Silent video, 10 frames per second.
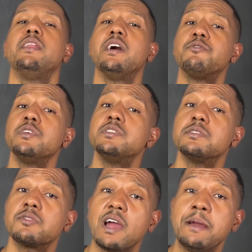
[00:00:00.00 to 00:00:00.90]
Now for your
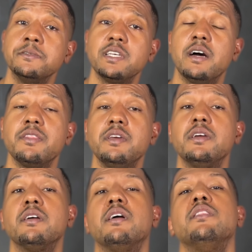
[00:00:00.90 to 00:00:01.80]
subscribers out
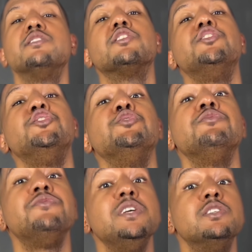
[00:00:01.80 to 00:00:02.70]
there, there's a new
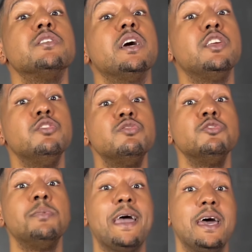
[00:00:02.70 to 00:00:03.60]
feature that
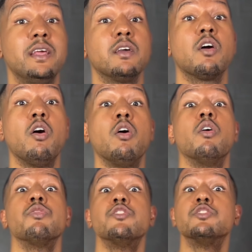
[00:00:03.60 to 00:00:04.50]
YouTube added
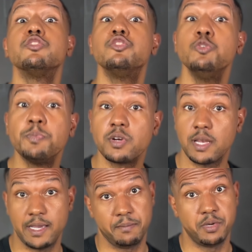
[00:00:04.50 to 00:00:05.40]
called the super like